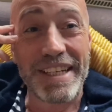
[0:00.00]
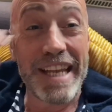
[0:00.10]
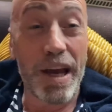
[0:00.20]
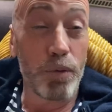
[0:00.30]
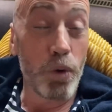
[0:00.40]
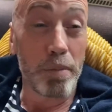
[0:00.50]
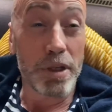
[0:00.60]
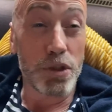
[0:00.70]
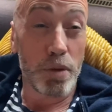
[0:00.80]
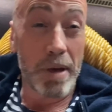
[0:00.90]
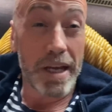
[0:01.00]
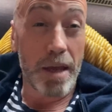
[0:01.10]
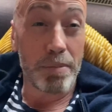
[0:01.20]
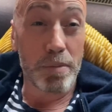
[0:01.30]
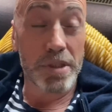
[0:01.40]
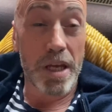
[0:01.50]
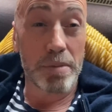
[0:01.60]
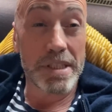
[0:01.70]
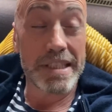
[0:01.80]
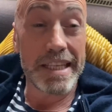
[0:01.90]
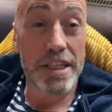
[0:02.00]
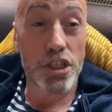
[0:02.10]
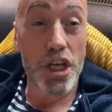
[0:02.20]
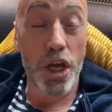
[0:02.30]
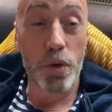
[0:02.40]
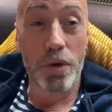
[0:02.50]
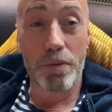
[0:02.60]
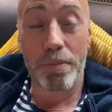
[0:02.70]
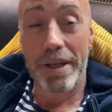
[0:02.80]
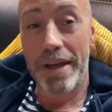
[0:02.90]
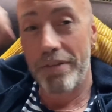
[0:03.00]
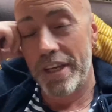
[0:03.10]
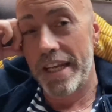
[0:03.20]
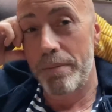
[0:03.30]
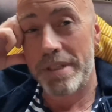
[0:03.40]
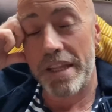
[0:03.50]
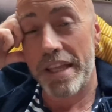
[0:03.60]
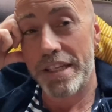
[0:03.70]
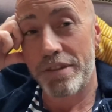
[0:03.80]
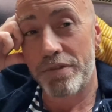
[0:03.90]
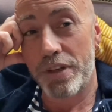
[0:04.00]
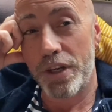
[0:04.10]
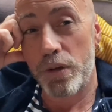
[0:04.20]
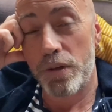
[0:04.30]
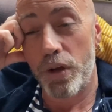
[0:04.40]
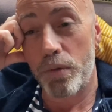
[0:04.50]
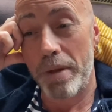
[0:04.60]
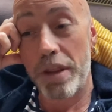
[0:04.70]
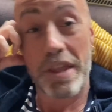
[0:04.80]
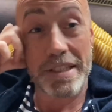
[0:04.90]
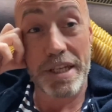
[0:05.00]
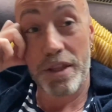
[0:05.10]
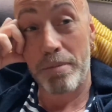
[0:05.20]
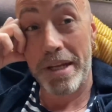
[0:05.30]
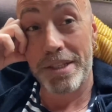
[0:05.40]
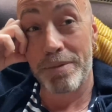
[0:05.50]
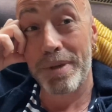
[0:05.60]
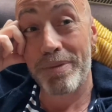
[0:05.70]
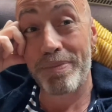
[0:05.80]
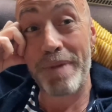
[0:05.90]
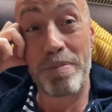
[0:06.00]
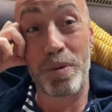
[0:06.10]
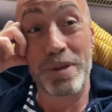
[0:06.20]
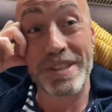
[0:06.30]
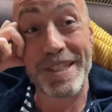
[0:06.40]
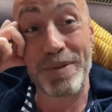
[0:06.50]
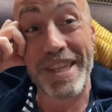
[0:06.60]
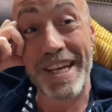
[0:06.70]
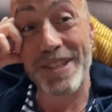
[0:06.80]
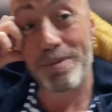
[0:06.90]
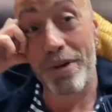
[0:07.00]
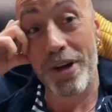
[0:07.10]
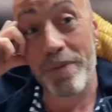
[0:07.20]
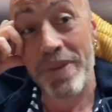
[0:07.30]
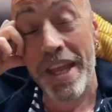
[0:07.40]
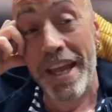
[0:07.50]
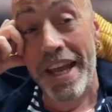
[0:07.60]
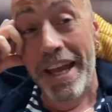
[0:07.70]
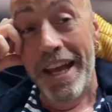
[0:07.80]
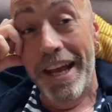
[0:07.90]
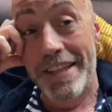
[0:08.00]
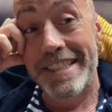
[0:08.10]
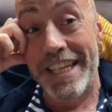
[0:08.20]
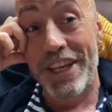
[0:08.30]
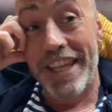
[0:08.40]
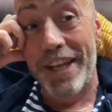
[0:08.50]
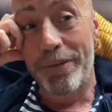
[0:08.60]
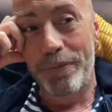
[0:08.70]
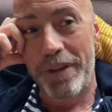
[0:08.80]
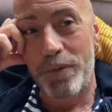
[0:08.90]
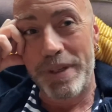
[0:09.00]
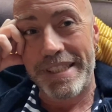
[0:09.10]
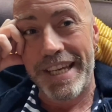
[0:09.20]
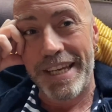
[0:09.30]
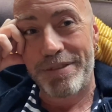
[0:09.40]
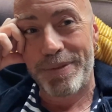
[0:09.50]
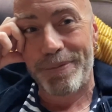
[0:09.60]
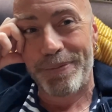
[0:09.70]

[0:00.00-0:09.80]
Now, what I'm going to do about getting people to come and see the show and having an empty theatre for a whole month, that's another matter, but maybe we'll deal with that tomorrow. I'll see you then, if we're saved.